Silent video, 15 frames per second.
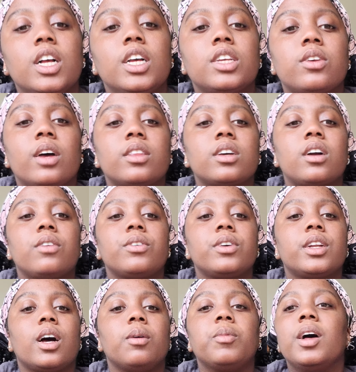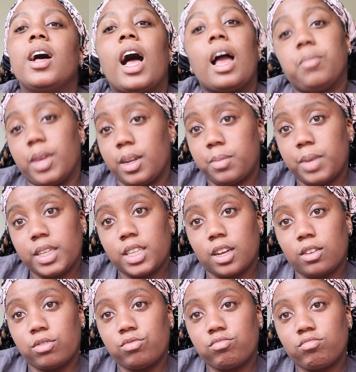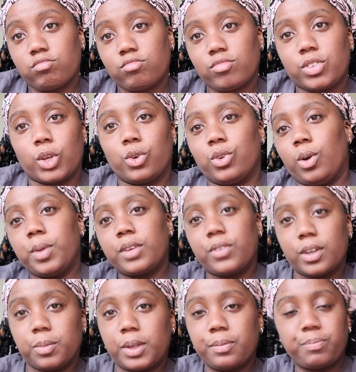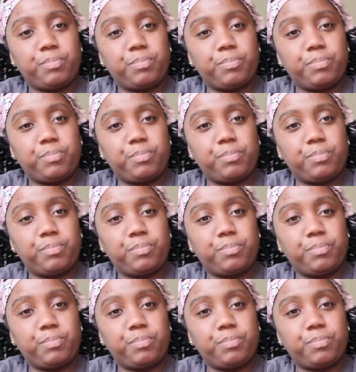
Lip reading: So I have to cover it up. I made it myself, so don't make fun of me.